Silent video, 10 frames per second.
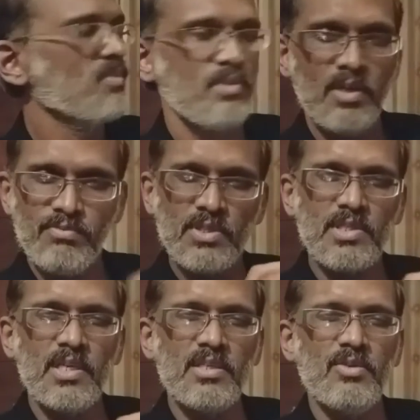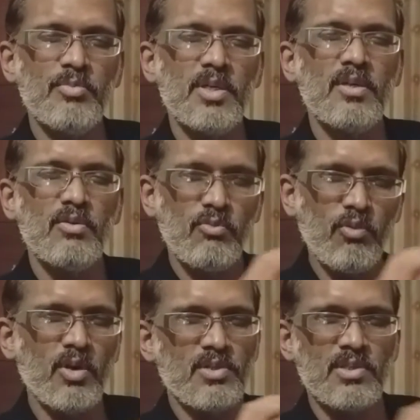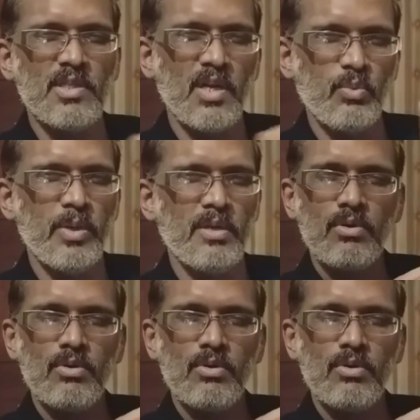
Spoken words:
if the state government wants that way.